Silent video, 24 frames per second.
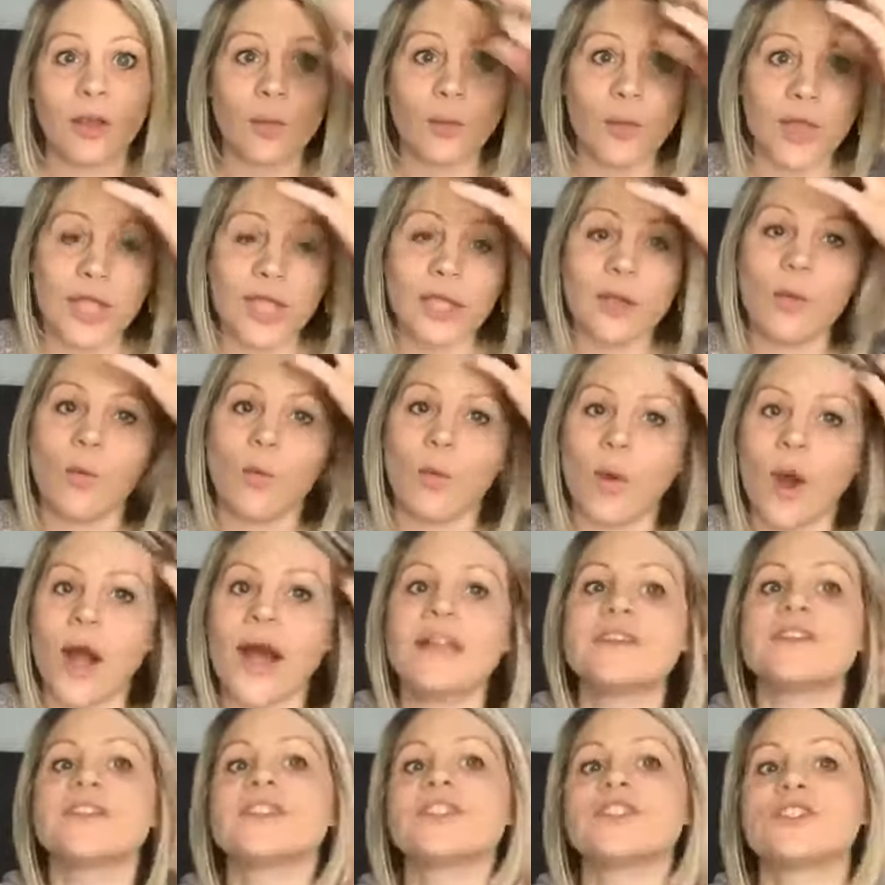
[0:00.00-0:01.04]
We
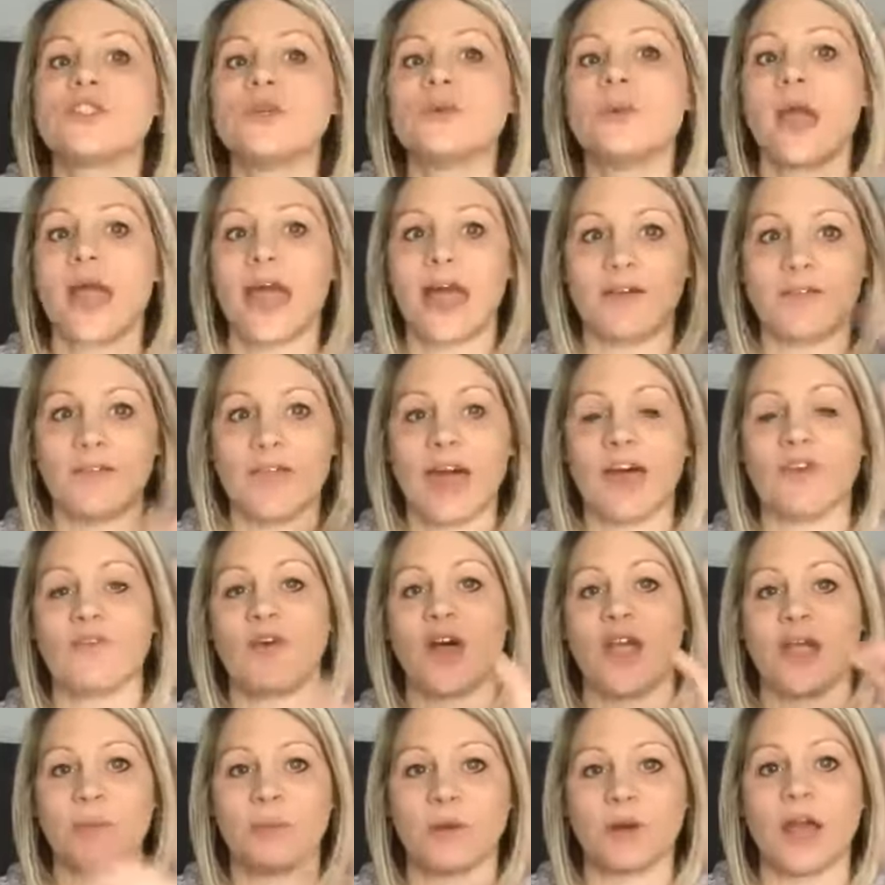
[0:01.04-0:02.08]
want to have that
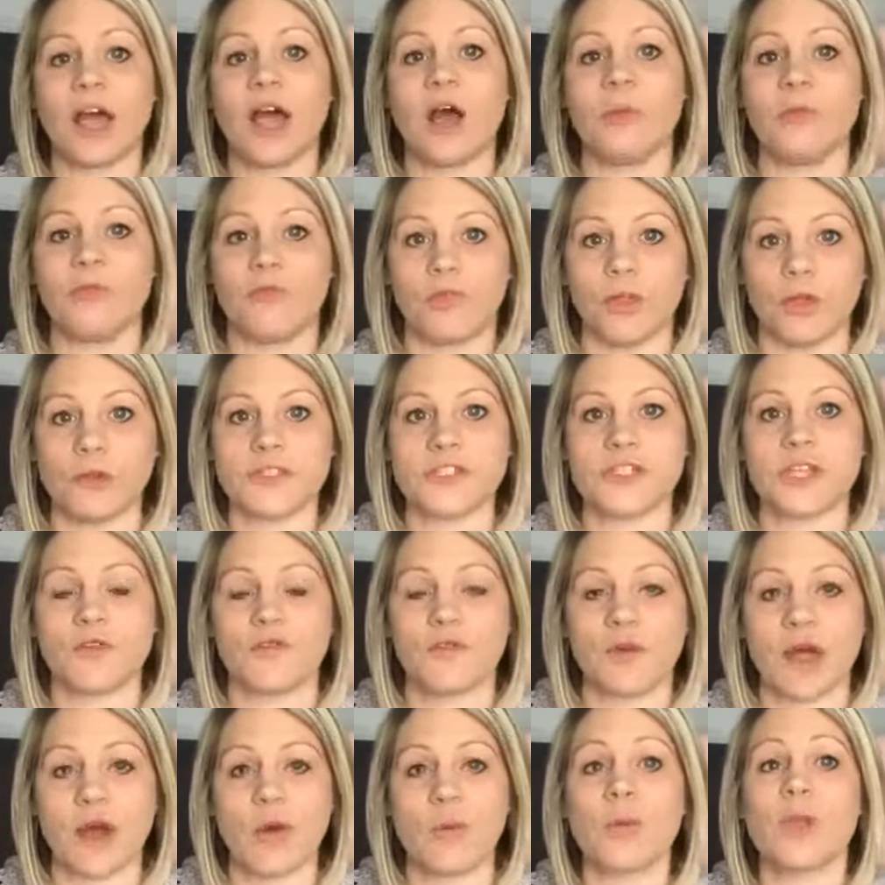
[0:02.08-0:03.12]
fiber to help flow
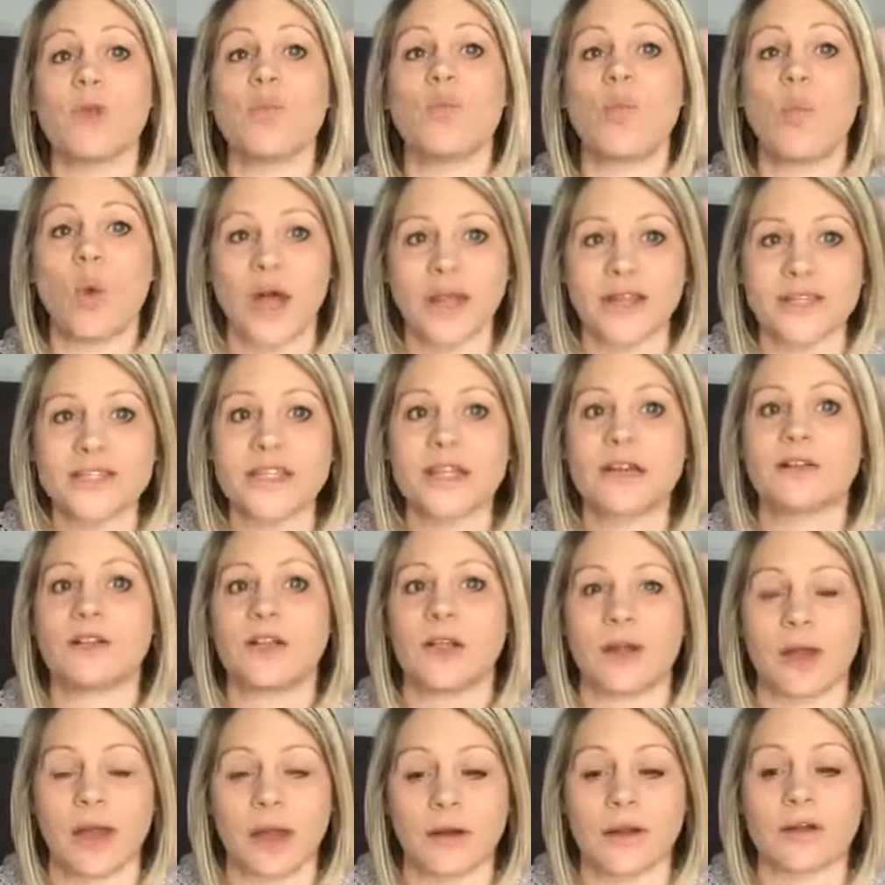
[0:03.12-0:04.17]
stuff out. We want to
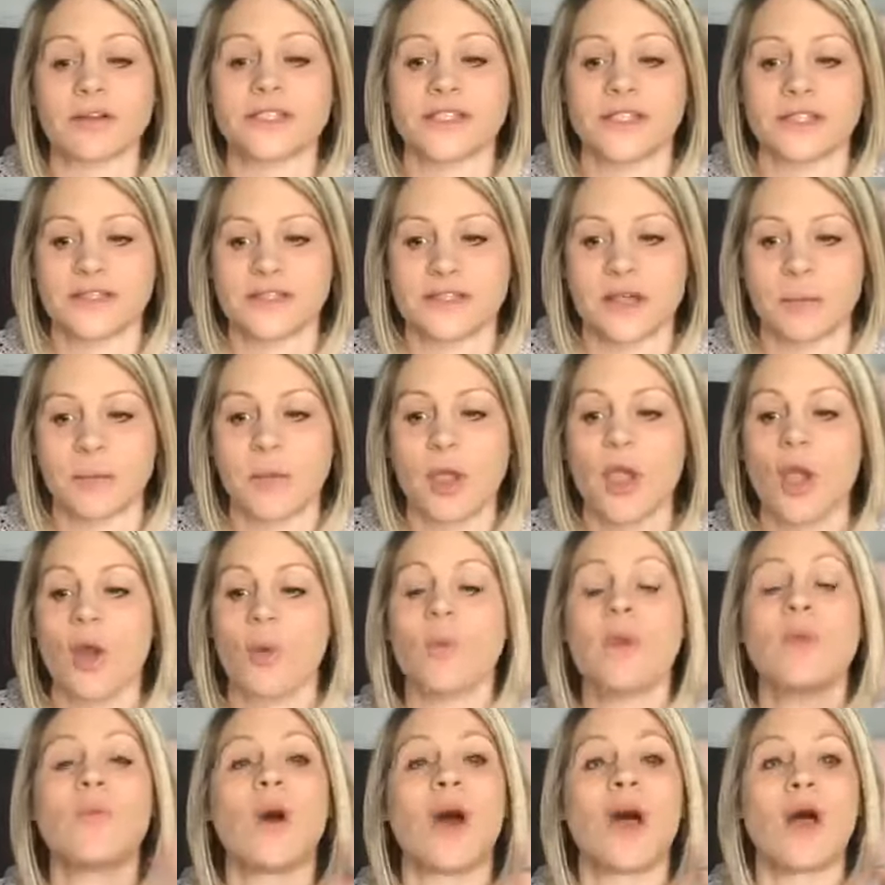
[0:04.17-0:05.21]
clear out our system.
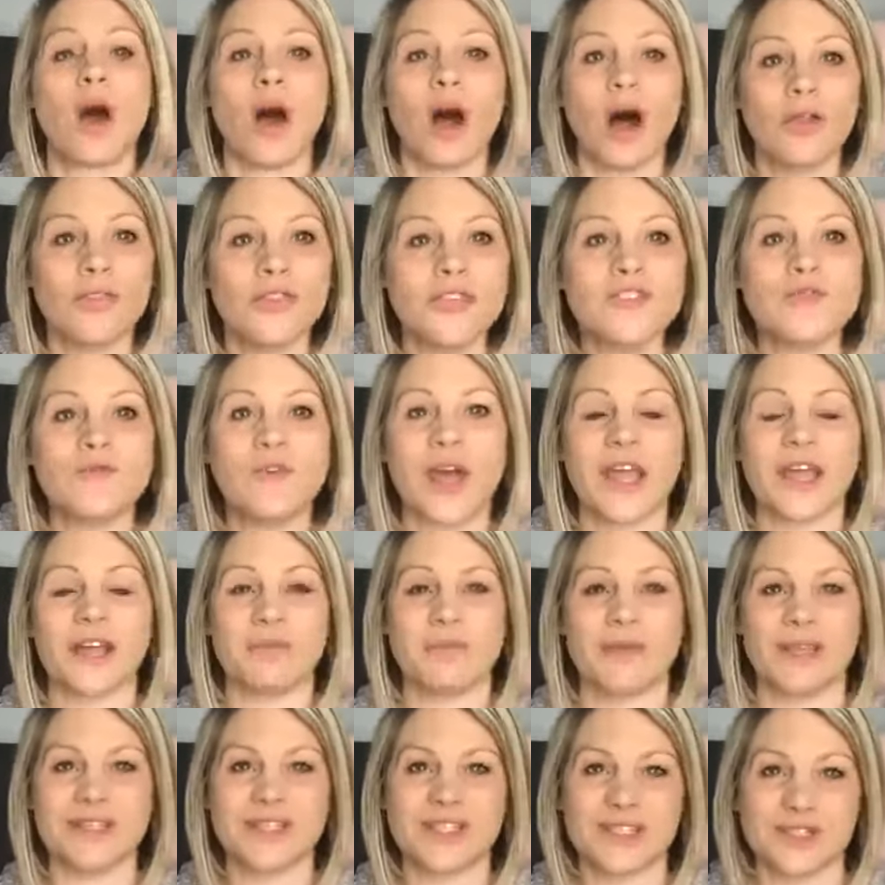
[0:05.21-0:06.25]
We want all these
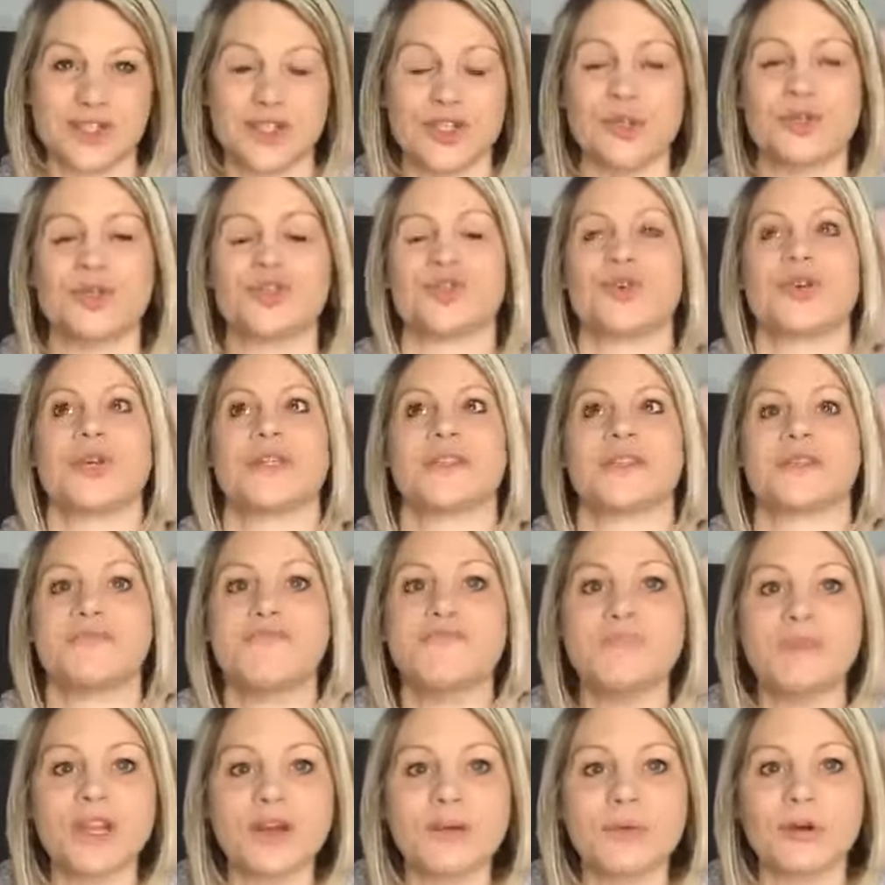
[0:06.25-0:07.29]
vitamins and nutrients
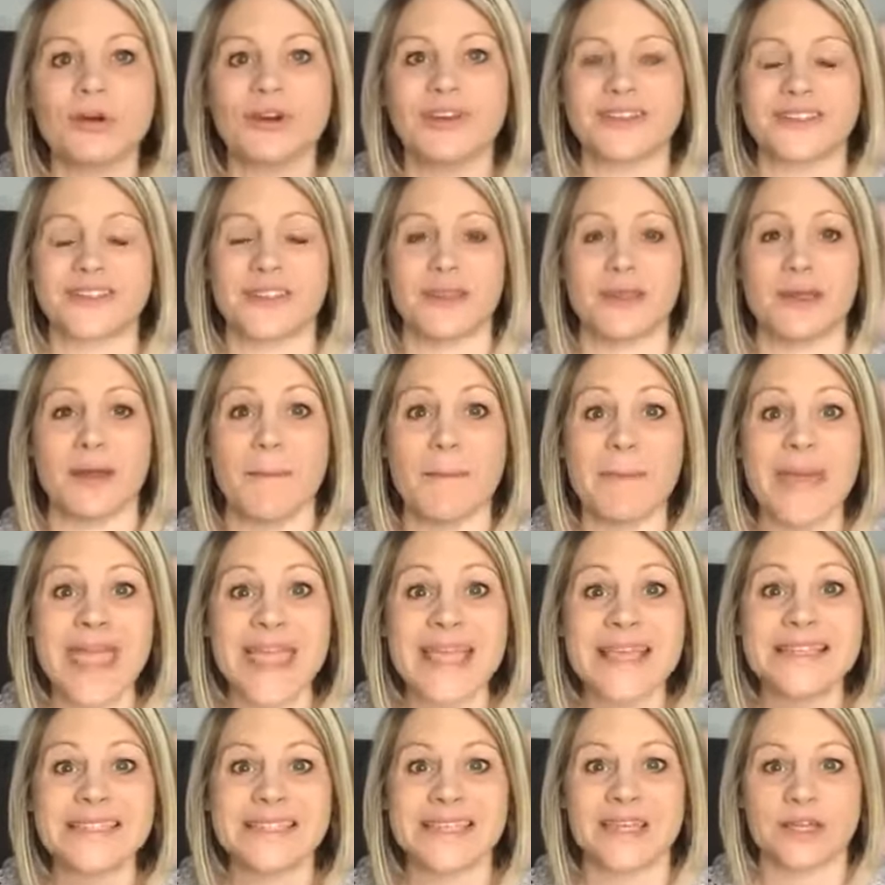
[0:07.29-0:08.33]
and minerals and the
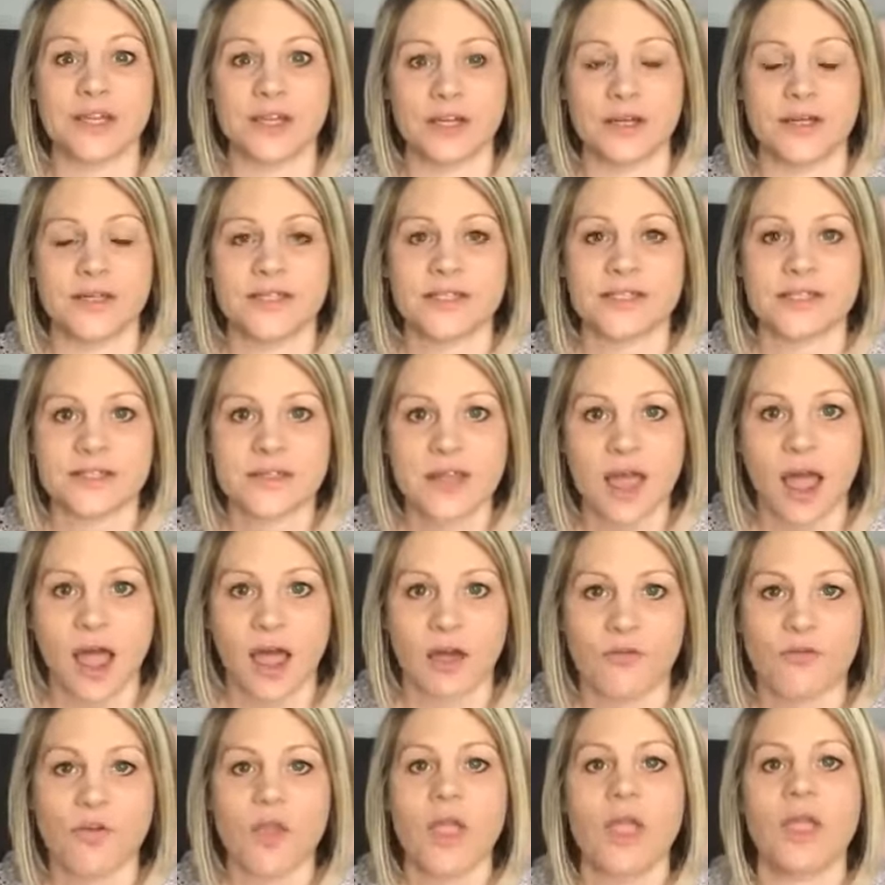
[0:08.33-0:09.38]
amazing good
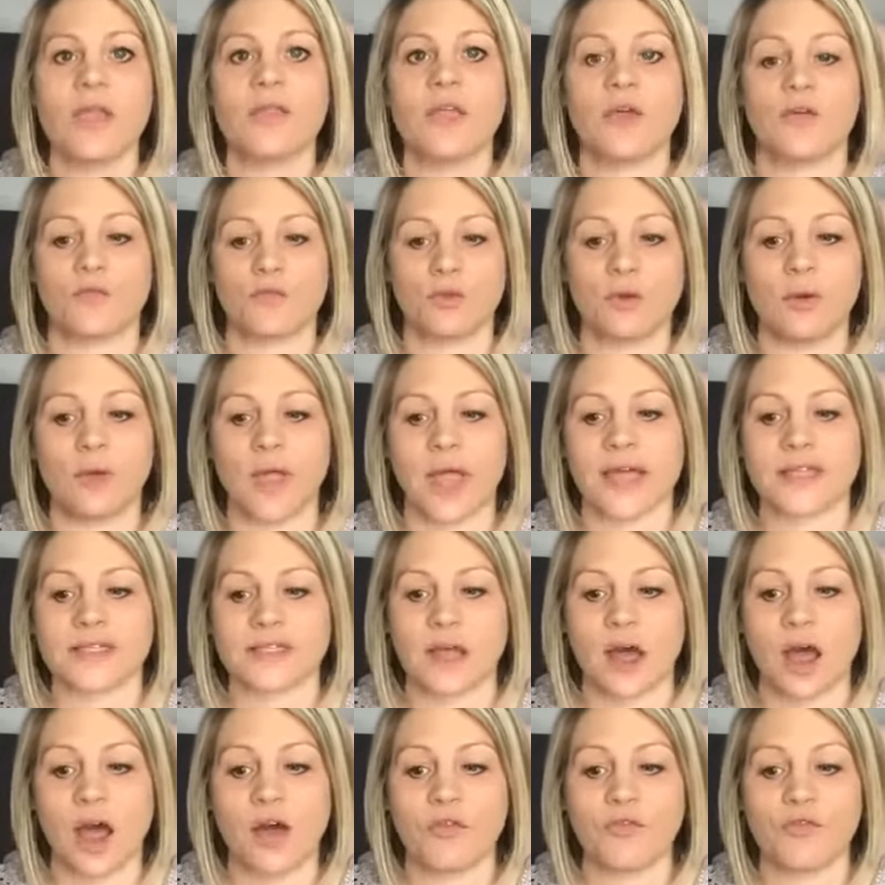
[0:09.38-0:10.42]
stuff that fruit has
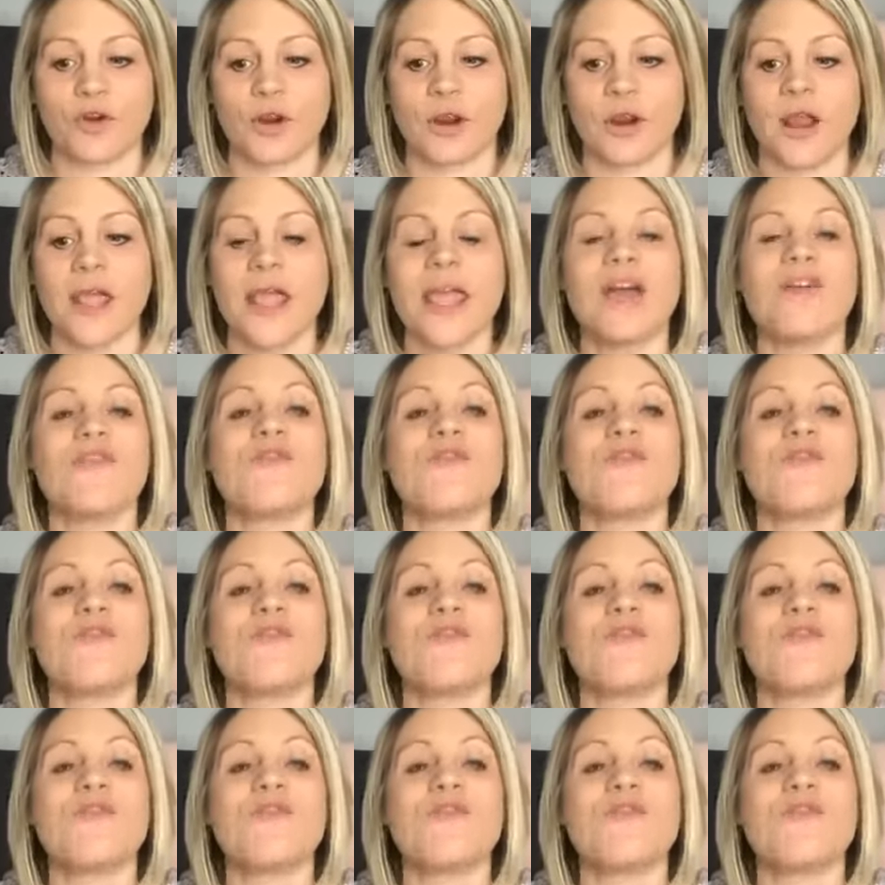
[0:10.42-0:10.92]
to offer.